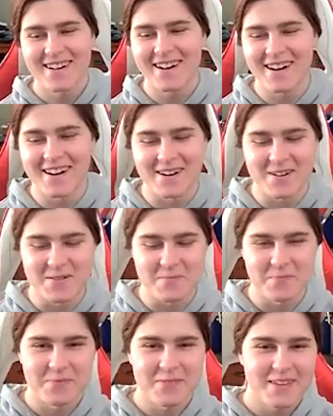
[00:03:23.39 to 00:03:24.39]

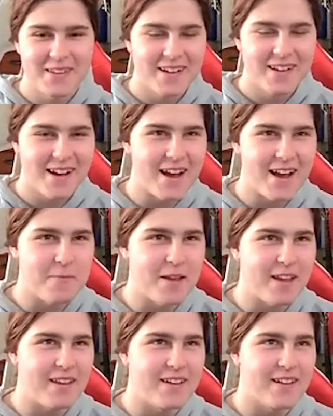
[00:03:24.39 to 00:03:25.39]
I'm
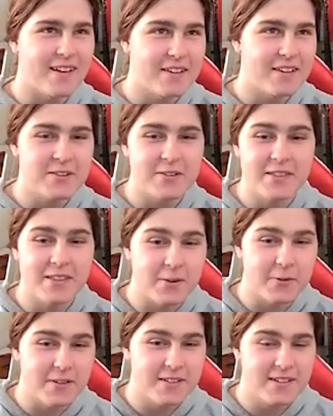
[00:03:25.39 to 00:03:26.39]
a history and
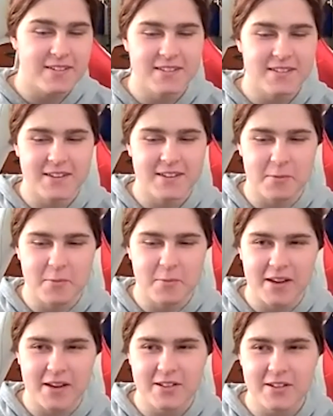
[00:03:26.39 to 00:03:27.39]
linguistics double
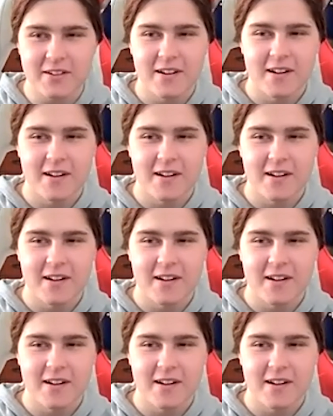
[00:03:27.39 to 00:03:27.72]
major,